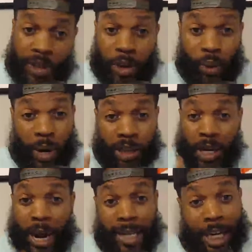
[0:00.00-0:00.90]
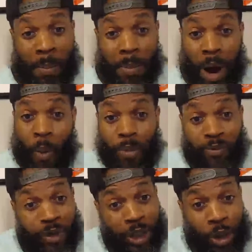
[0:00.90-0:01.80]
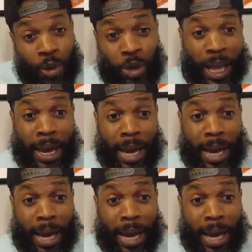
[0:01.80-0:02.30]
situation, guys. And I'm for Tuesday.